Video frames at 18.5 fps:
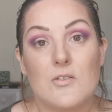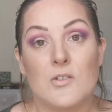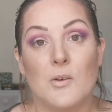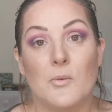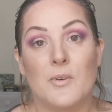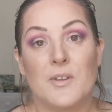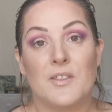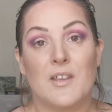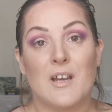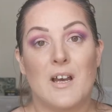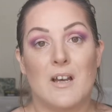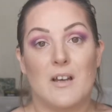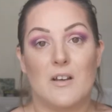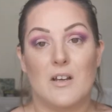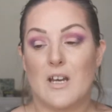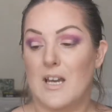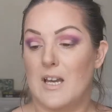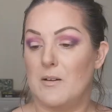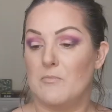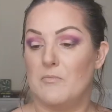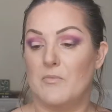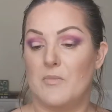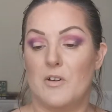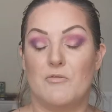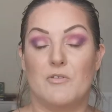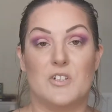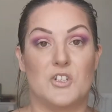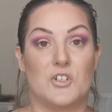So with that um,
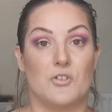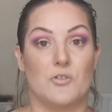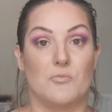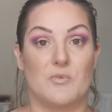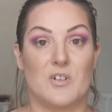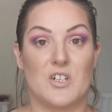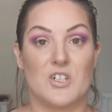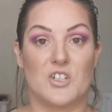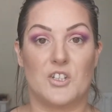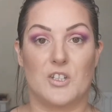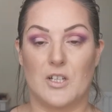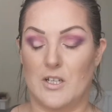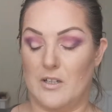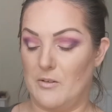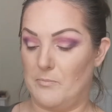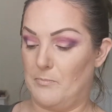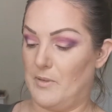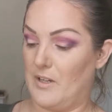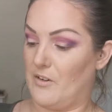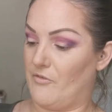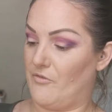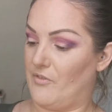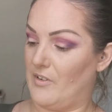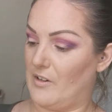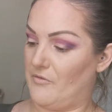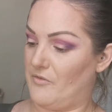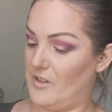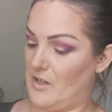original brush, the big
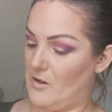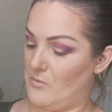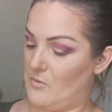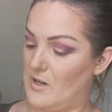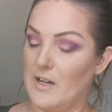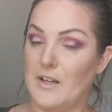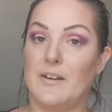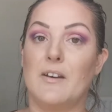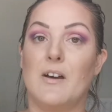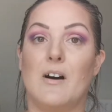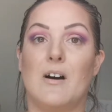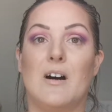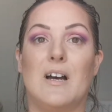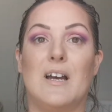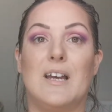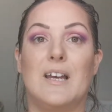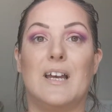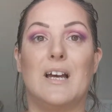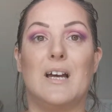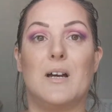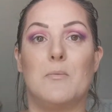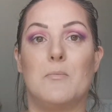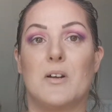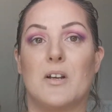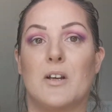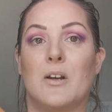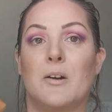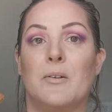fluffier one, I
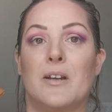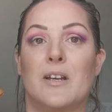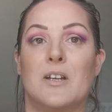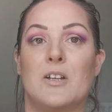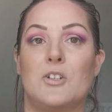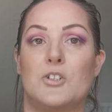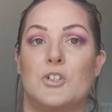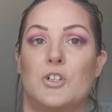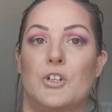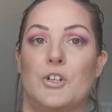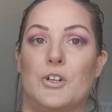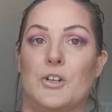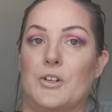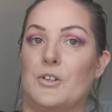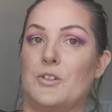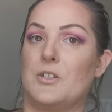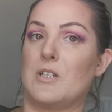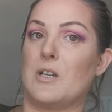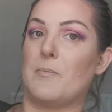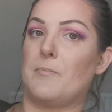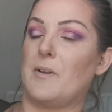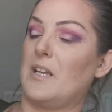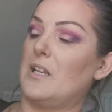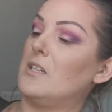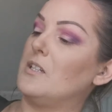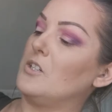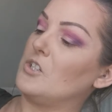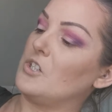am going to dip
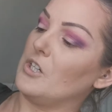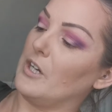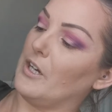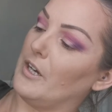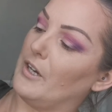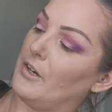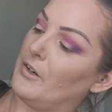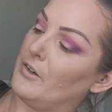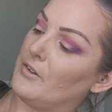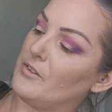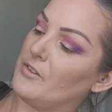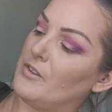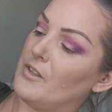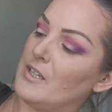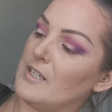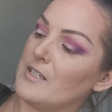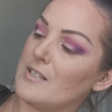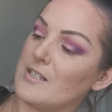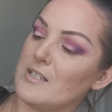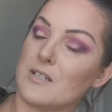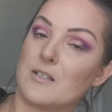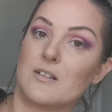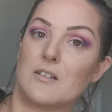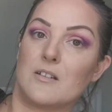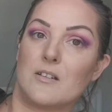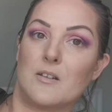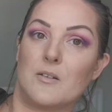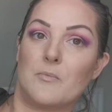into this
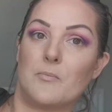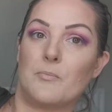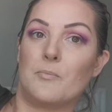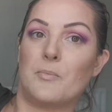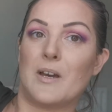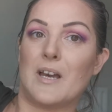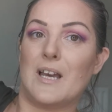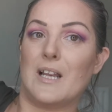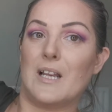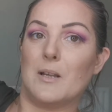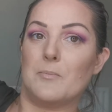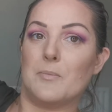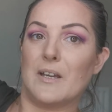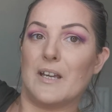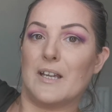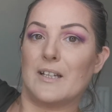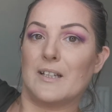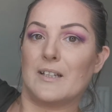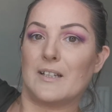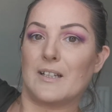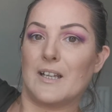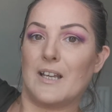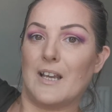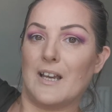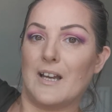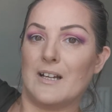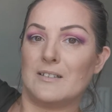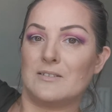paler pink
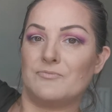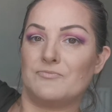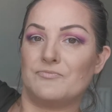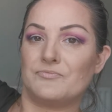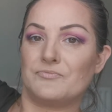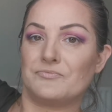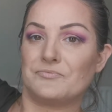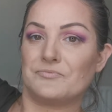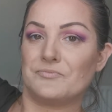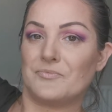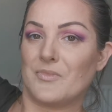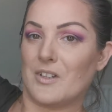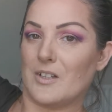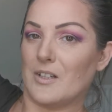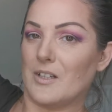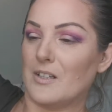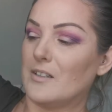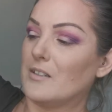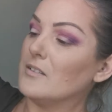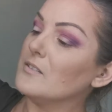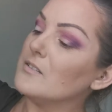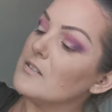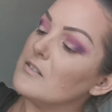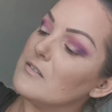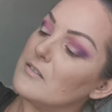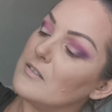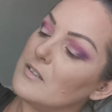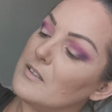here, the
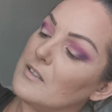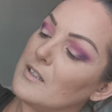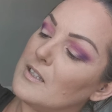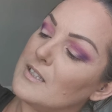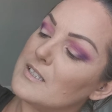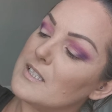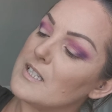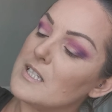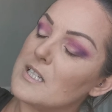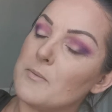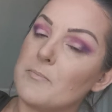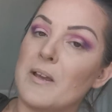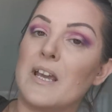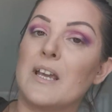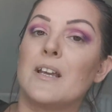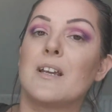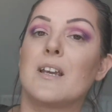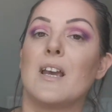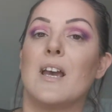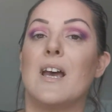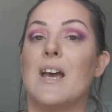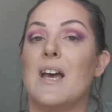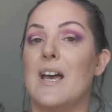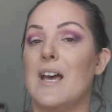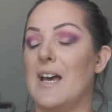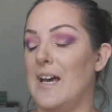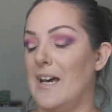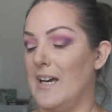light dusty pink,
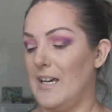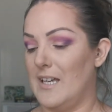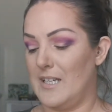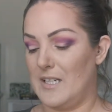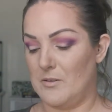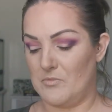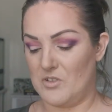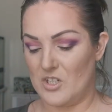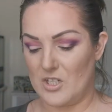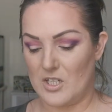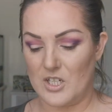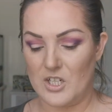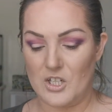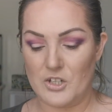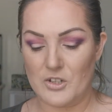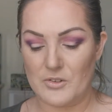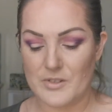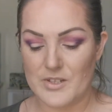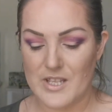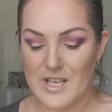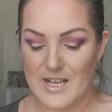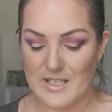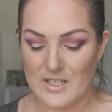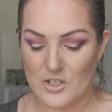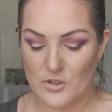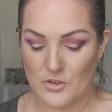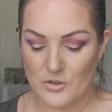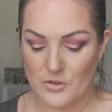and I'm just going to use
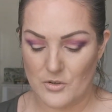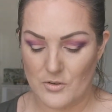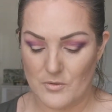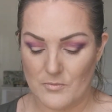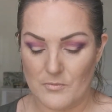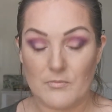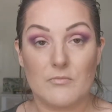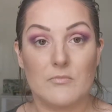that to